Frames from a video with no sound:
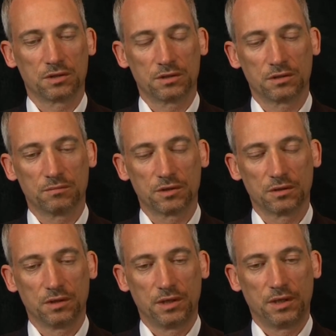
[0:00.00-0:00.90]
systems,
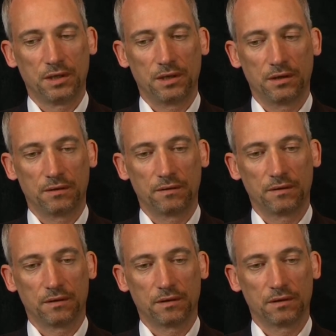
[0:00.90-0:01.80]
and
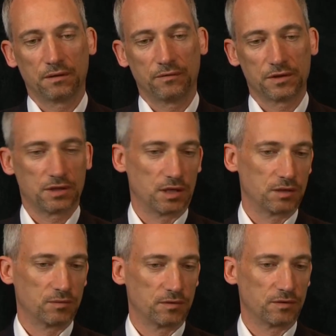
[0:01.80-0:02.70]
the
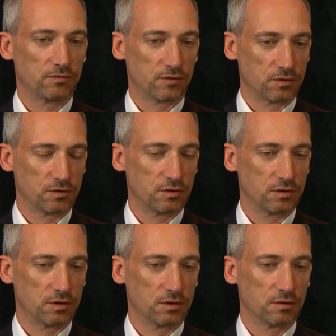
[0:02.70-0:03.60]
facade with front
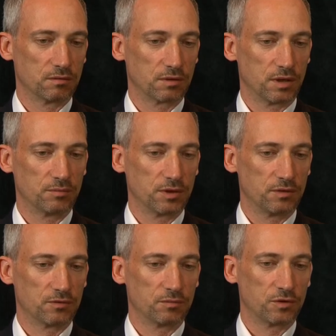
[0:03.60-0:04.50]

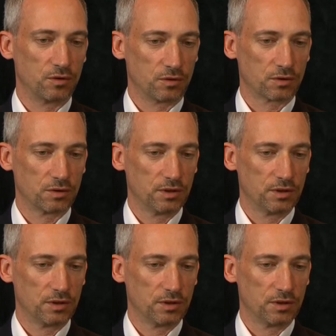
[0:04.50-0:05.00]
company from New York.